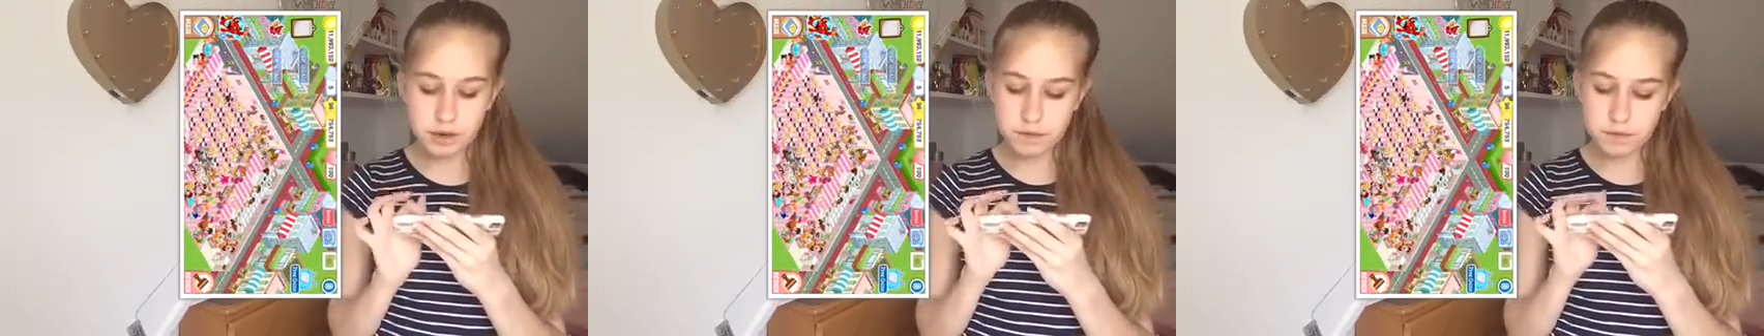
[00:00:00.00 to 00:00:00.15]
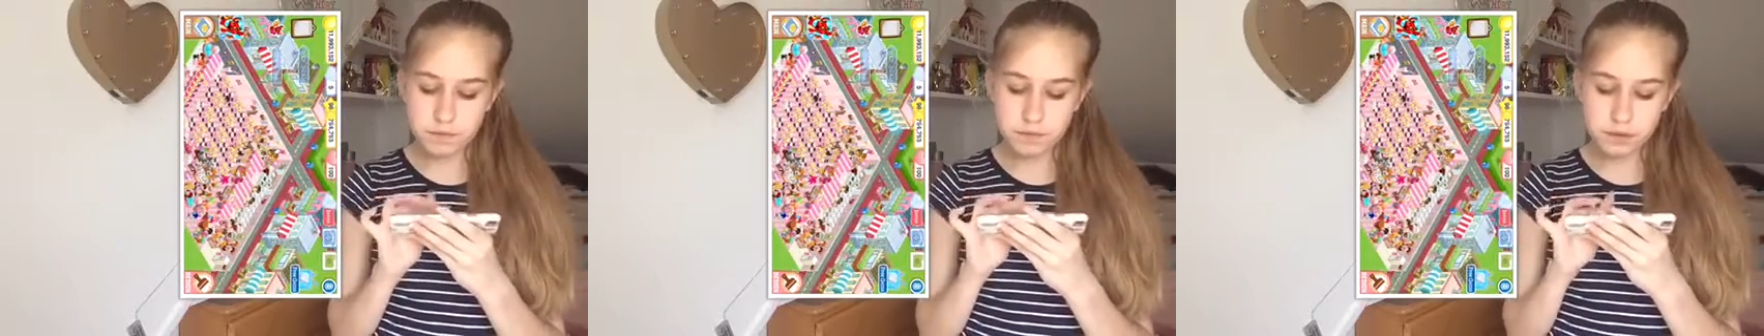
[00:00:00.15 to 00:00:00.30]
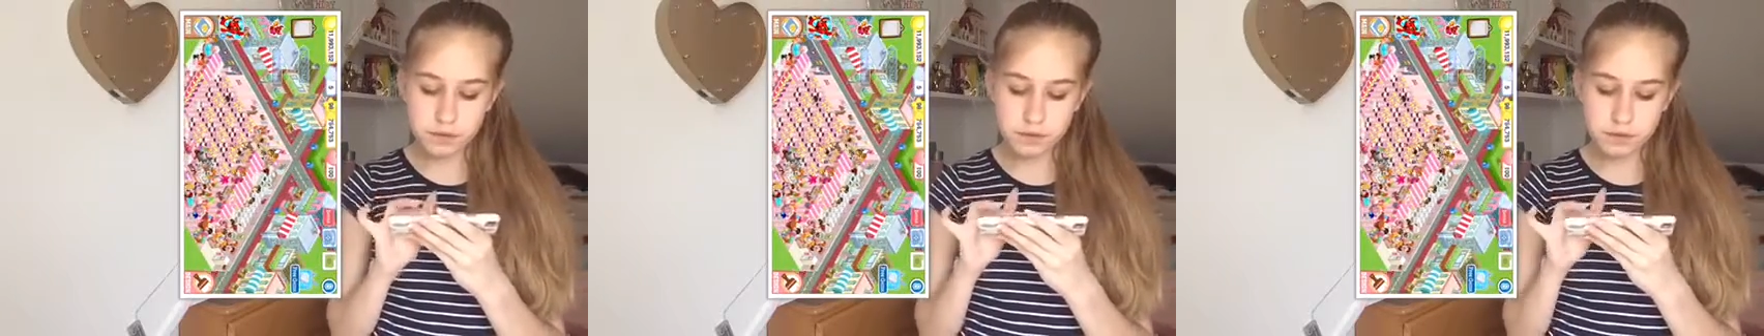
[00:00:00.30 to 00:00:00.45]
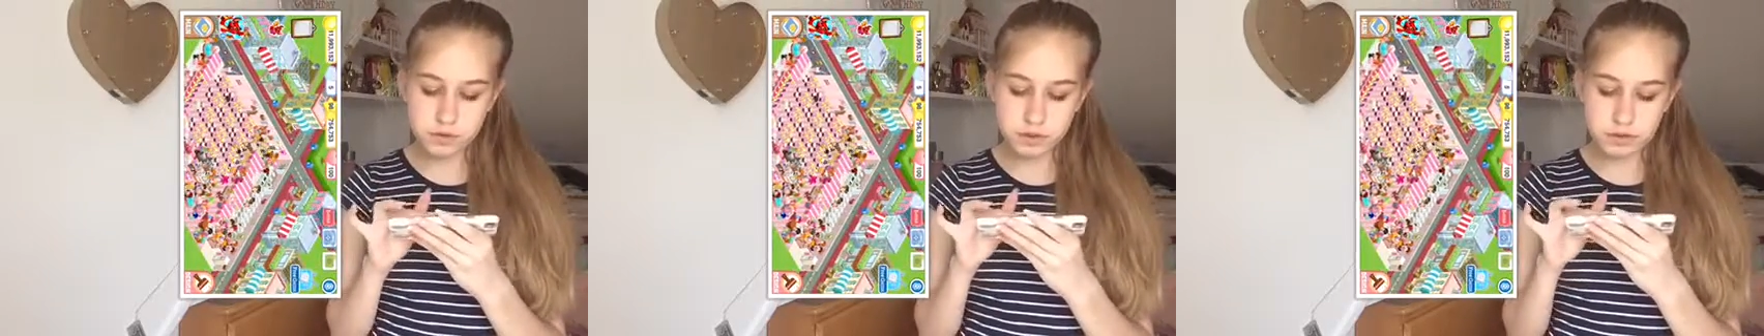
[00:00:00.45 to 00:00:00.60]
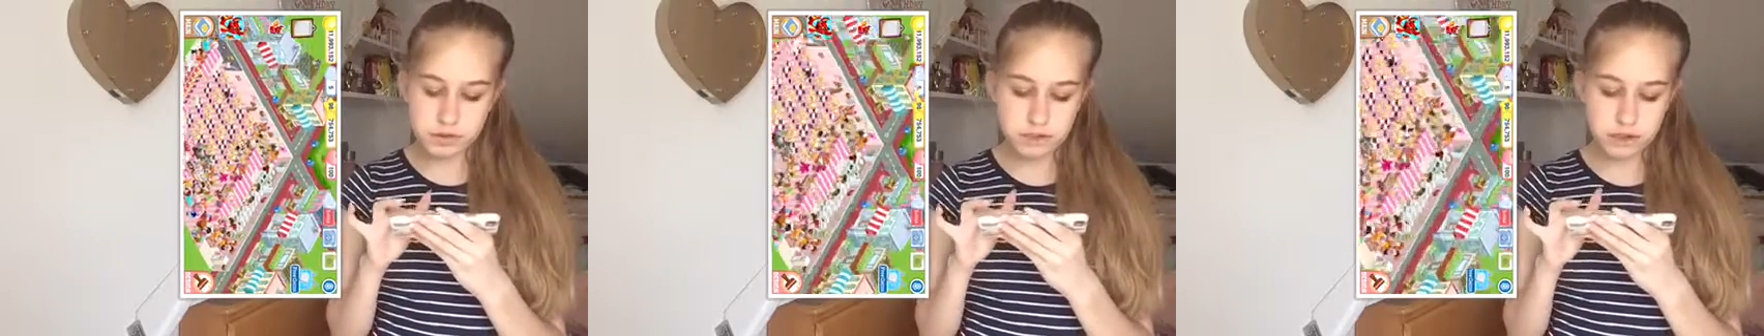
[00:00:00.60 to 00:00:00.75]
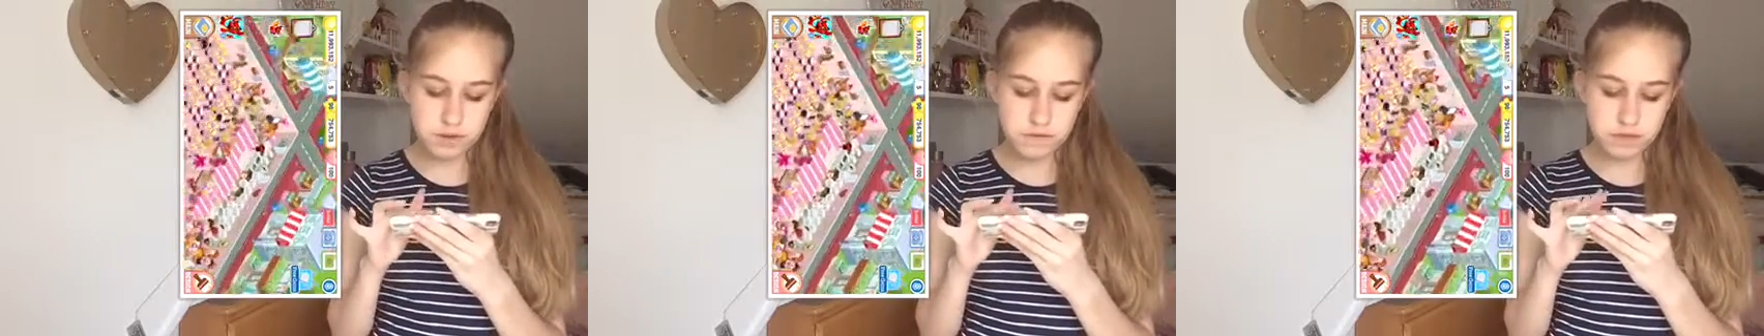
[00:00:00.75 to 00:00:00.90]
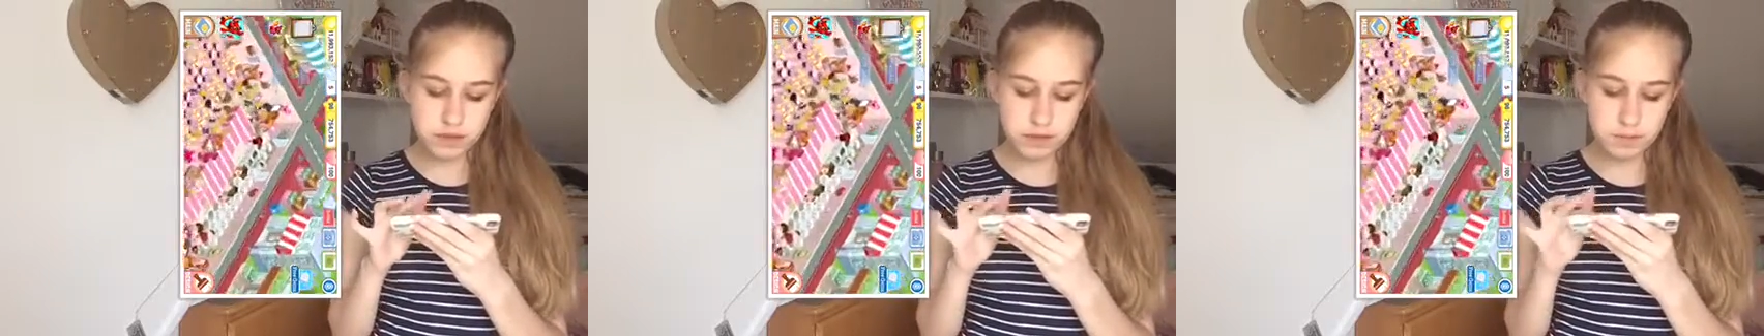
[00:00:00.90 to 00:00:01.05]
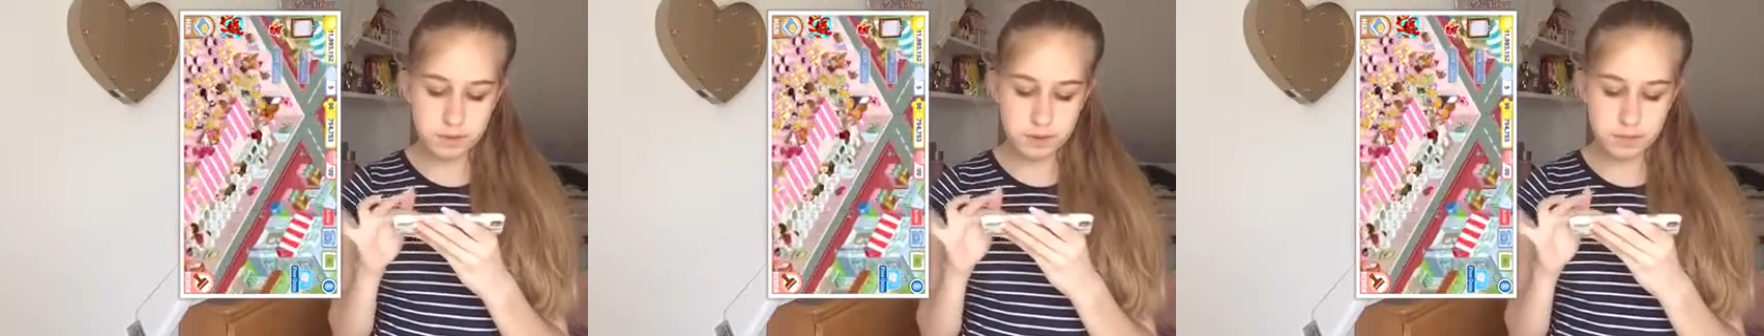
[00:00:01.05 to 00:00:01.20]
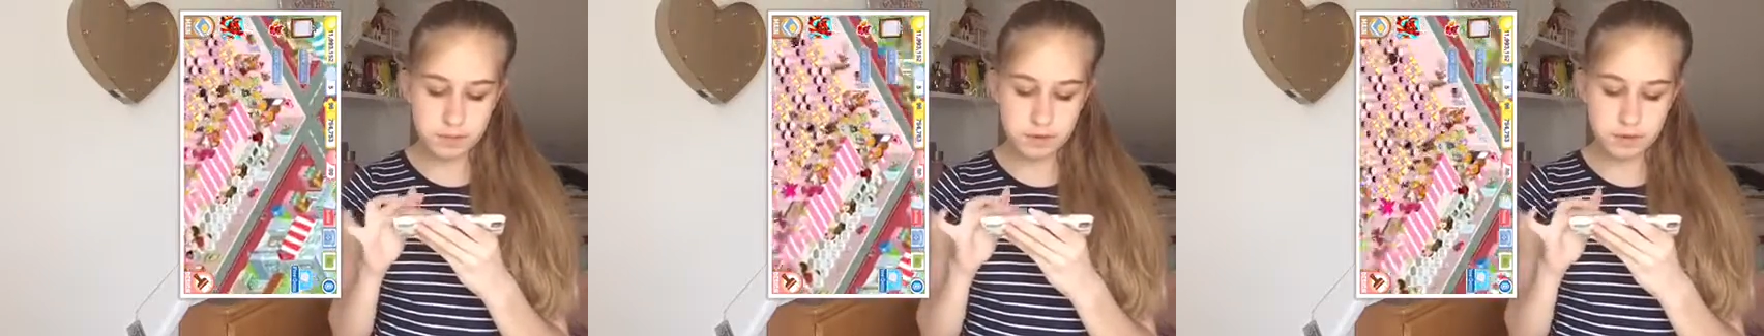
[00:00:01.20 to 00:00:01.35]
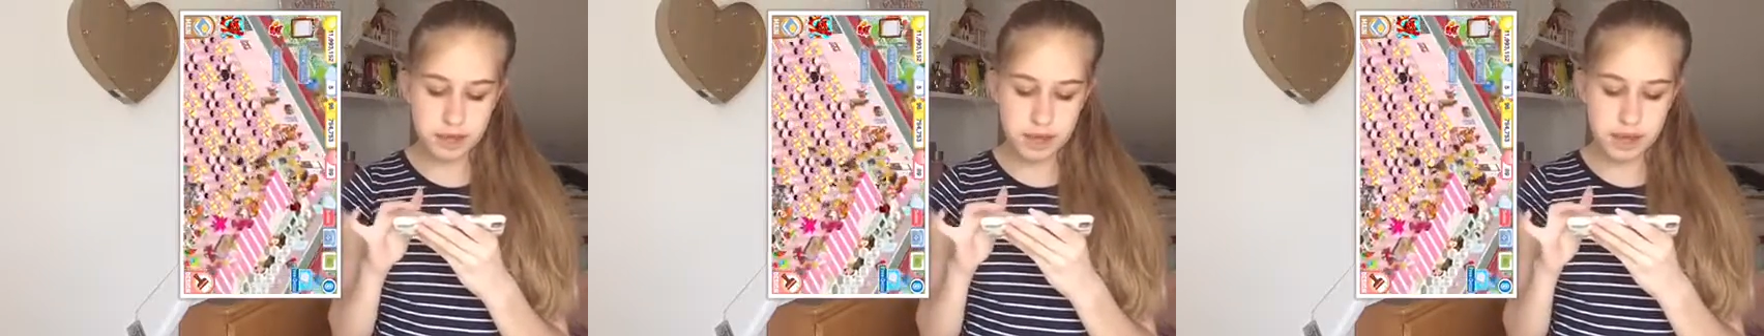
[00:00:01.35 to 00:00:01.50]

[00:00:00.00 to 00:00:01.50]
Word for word: your own food and you serve these people.